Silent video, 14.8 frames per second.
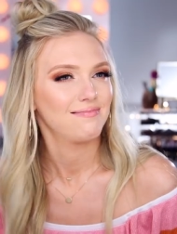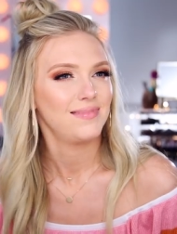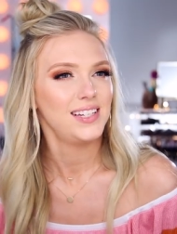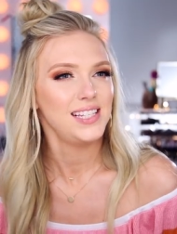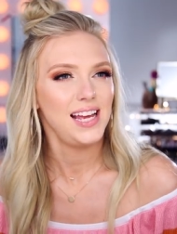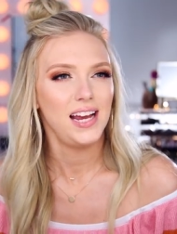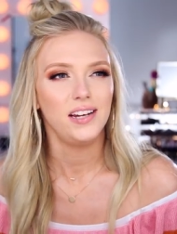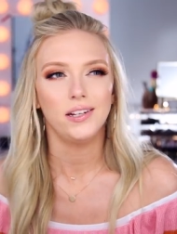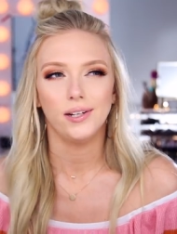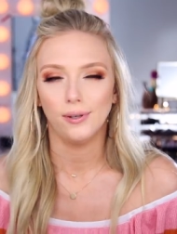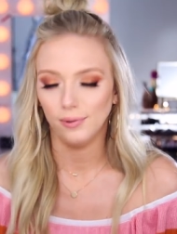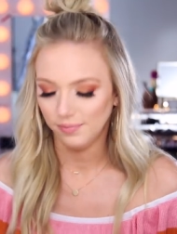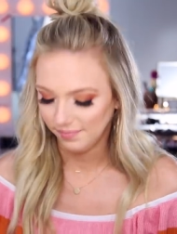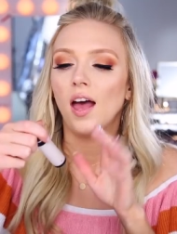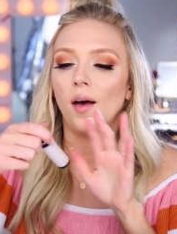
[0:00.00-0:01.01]
Because I
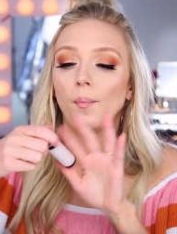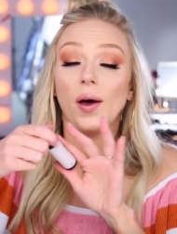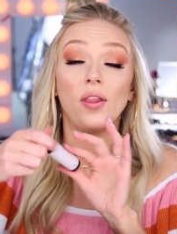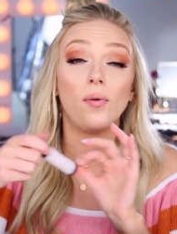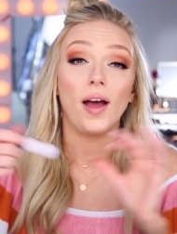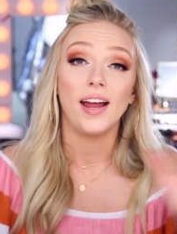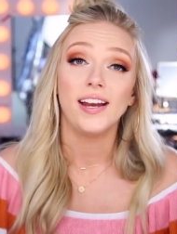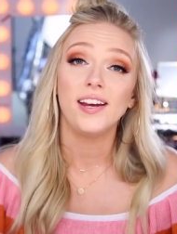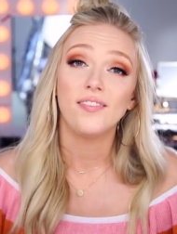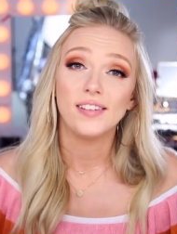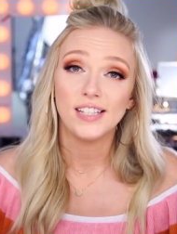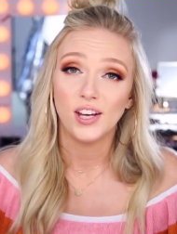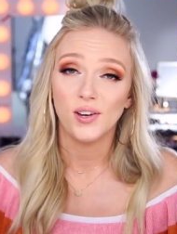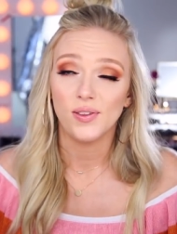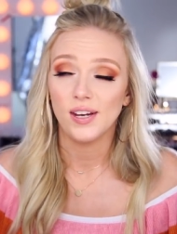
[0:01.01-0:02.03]
do. By the way, I didn't
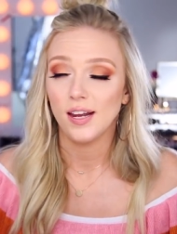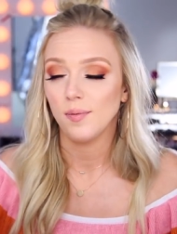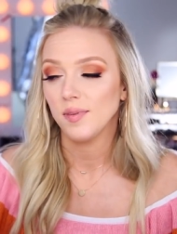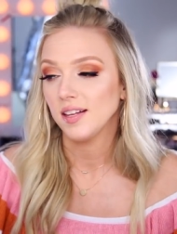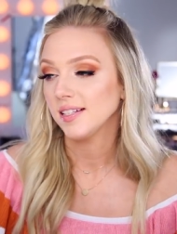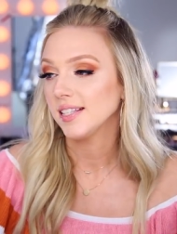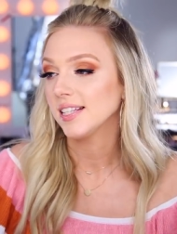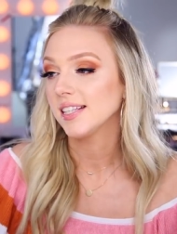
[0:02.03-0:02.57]
even tell you the name of this.